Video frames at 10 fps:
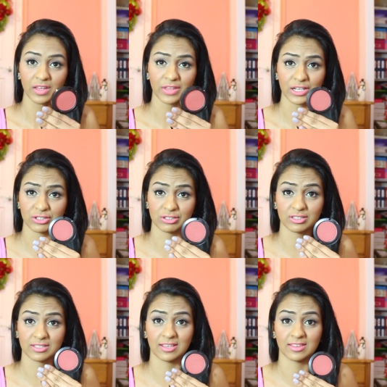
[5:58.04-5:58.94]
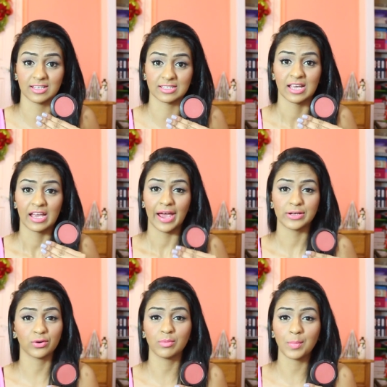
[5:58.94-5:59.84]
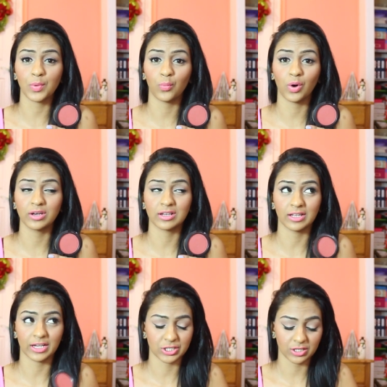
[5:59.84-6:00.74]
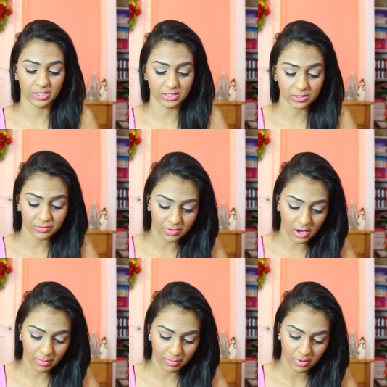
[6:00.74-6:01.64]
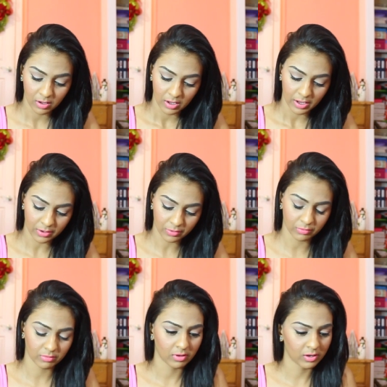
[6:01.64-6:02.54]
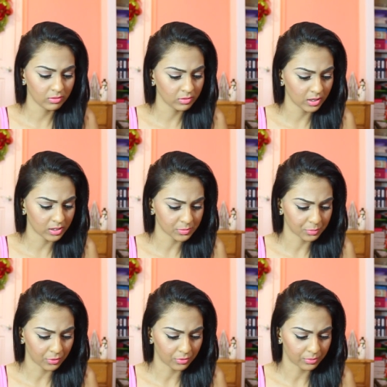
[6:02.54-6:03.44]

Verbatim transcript: That just looks like this. I don't remember what collection this is from. I don't I don't think it's a pro